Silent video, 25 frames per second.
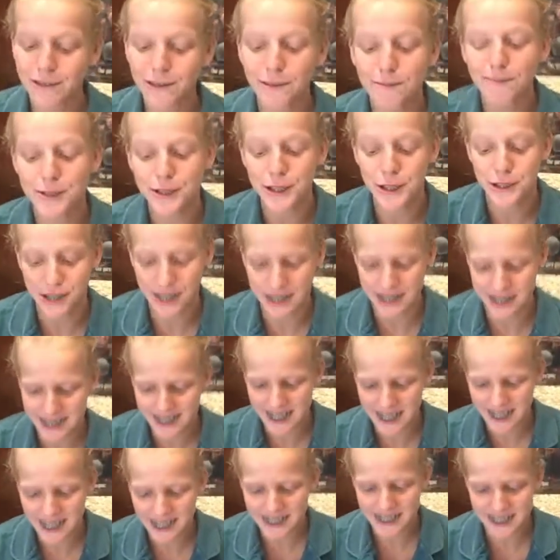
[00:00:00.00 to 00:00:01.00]
from
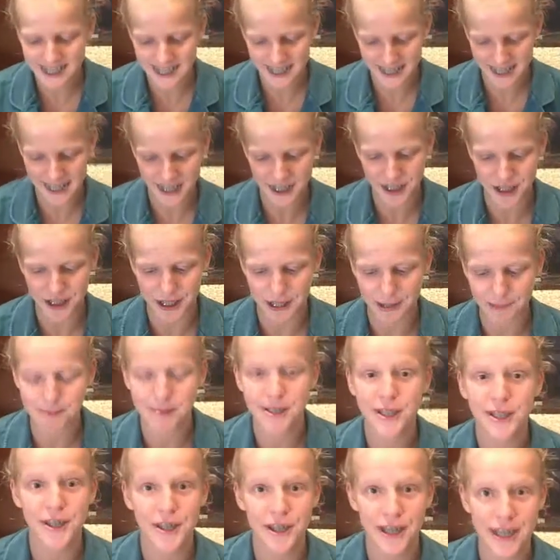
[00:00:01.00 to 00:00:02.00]
Tunisia to
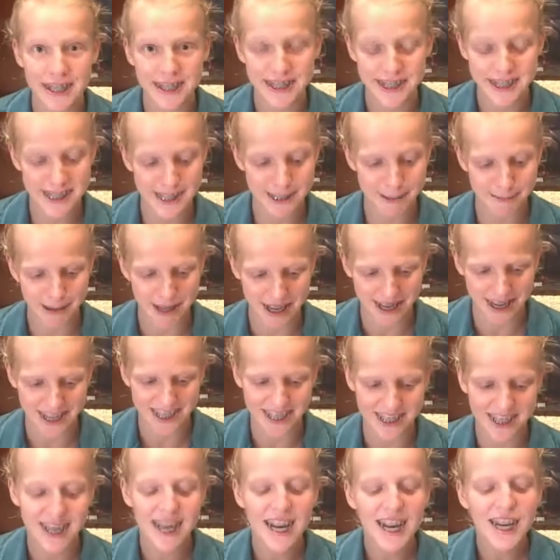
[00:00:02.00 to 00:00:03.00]
Egypt, Greece to Spain,